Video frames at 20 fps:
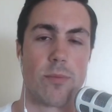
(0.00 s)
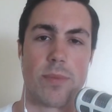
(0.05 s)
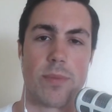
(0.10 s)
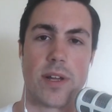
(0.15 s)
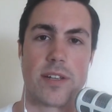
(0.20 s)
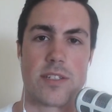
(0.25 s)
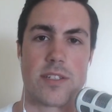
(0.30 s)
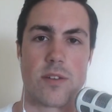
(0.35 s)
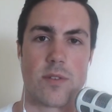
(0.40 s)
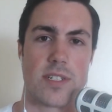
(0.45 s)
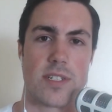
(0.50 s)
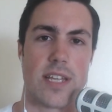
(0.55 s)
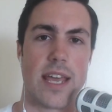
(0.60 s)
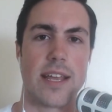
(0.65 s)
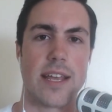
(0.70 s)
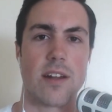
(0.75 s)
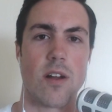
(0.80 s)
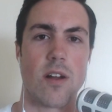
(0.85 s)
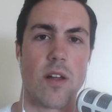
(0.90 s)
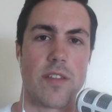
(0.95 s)
but so it's
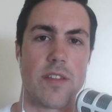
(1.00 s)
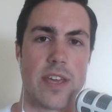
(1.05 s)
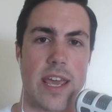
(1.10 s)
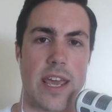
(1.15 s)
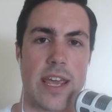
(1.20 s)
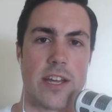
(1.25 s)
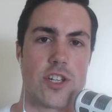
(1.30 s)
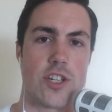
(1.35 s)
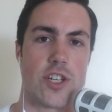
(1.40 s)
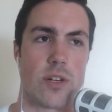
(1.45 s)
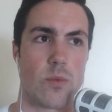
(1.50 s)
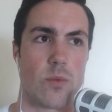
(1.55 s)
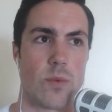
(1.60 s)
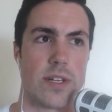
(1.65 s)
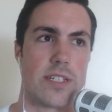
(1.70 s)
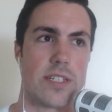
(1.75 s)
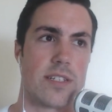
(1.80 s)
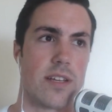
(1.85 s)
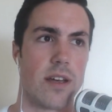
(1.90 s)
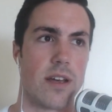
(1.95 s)
taken all the ancient
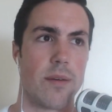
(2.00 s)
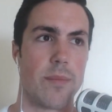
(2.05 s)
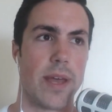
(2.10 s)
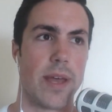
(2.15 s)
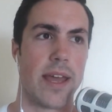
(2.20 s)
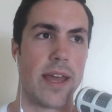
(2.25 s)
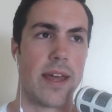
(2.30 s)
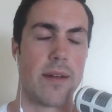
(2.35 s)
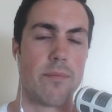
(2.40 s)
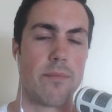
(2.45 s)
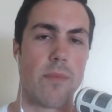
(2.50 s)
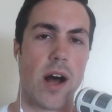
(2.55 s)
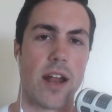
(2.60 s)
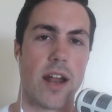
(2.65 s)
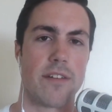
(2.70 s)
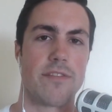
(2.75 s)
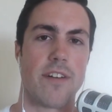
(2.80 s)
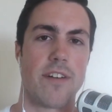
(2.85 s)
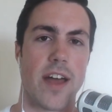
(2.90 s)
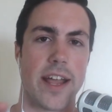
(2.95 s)
wisdom and
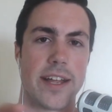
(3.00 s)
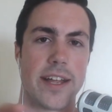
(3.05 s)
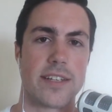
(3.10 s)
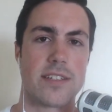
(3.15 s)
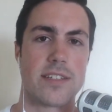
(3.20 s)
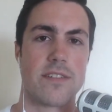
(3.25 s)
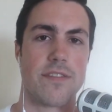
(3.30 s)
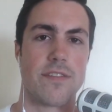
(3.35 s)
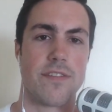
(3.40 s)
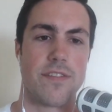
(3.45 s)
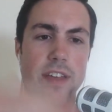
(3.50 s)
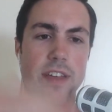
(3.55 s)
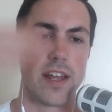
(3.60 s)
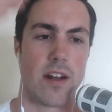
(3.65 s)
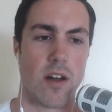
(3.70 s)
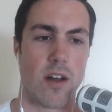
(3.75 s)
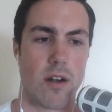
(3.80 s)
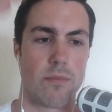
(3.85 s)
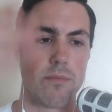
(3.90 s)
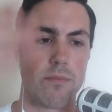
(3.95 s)
modifying it to fit
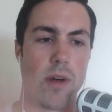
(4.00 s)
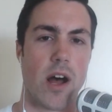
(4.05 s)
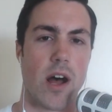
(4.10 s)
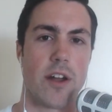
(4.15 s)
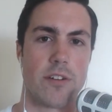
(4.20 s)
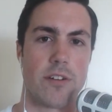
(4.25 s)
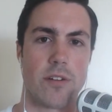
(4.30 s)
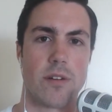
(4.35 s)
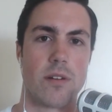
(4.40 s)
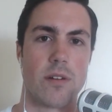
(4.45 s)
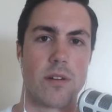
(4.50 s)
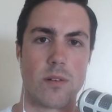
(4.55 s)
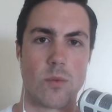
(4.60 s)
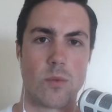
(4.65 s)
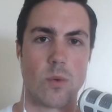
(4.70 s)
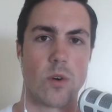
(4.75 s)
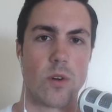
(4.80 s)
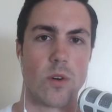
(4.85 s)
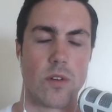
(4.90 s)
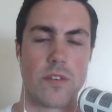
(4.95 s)
our modern
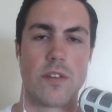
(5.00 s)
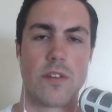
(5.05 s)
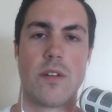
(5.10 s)
world.